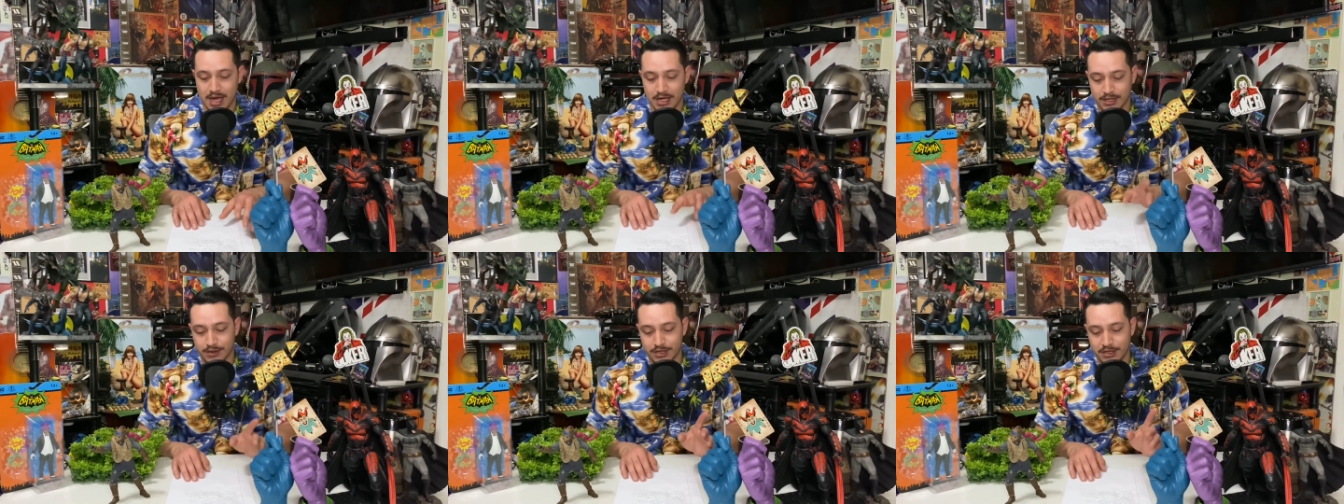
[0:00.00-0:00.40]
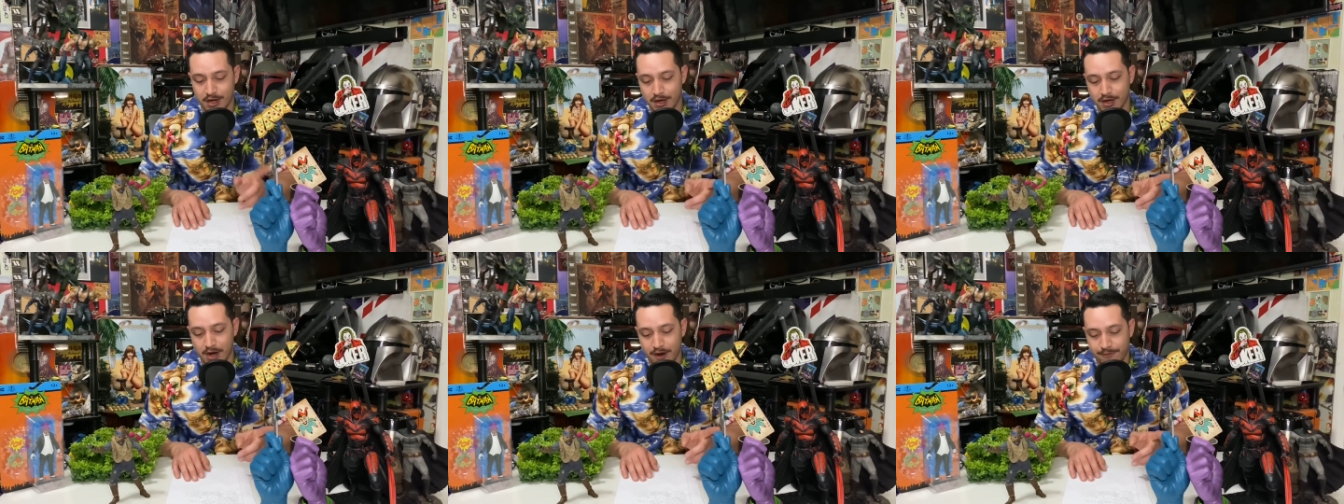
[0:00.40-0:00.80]
So,
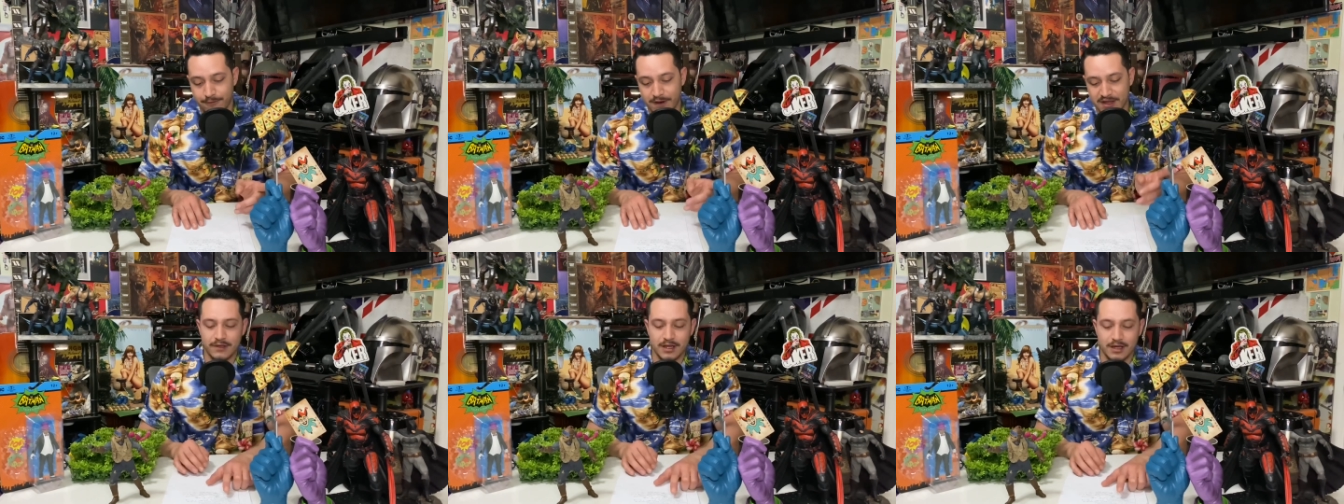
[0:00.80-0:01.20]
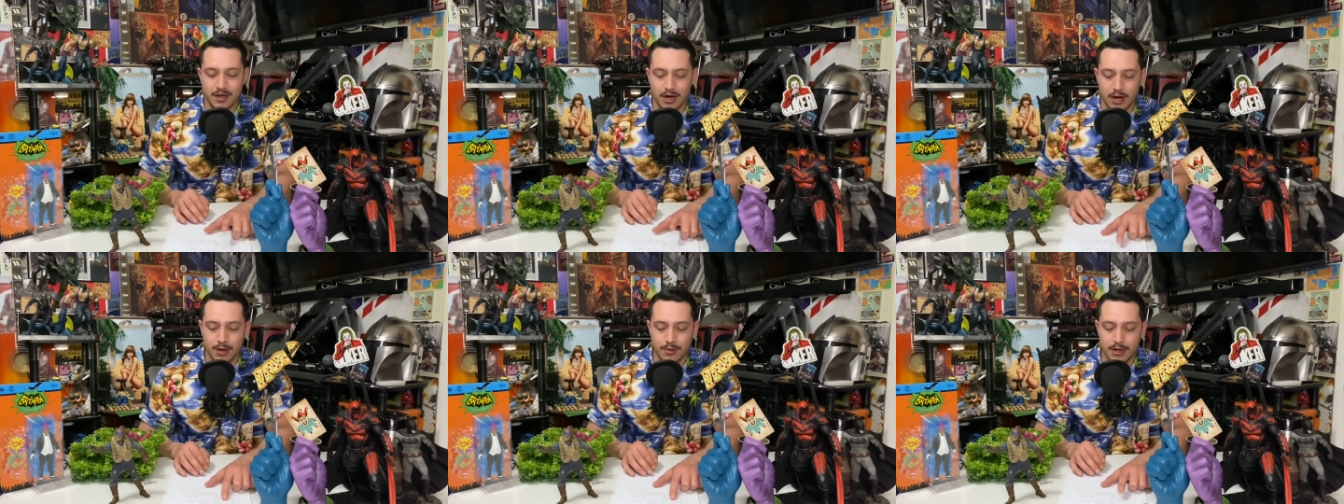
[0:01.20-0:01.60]
starting off with the
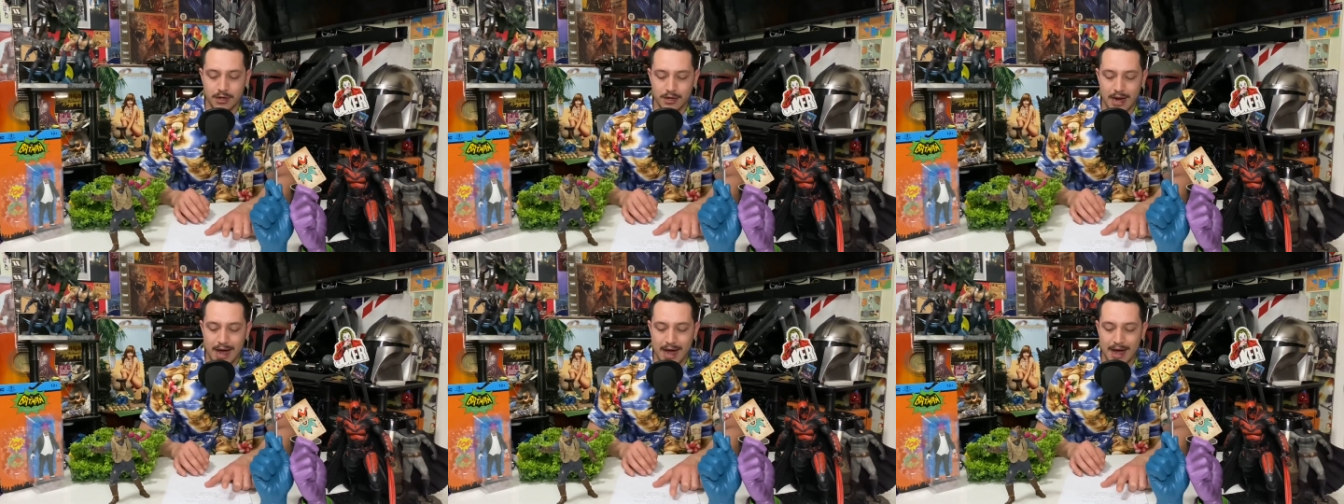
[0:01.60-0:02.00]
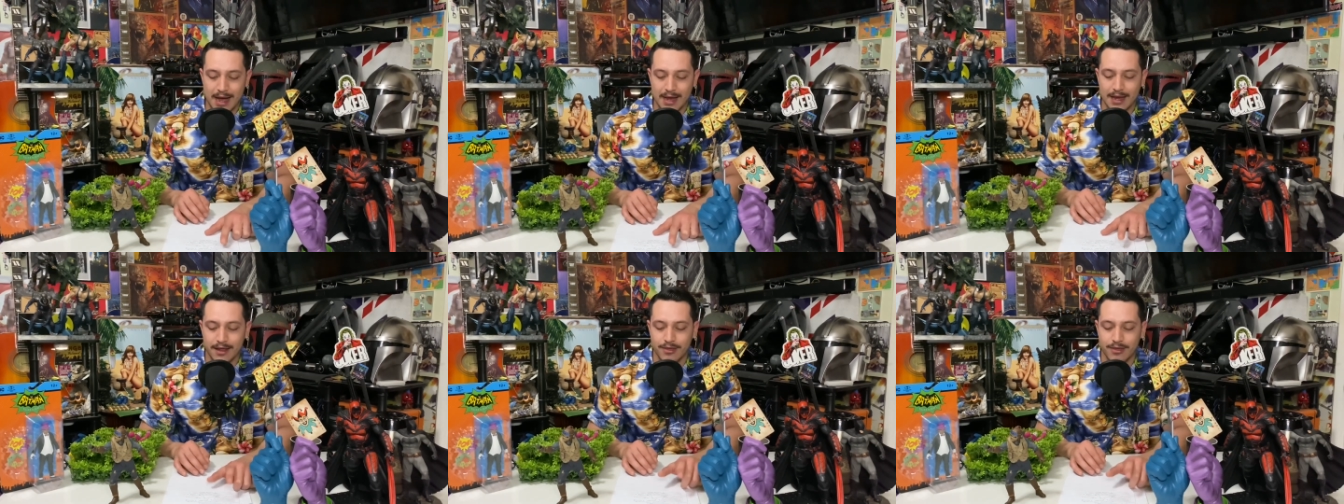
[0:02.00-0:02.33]
Cobra Kai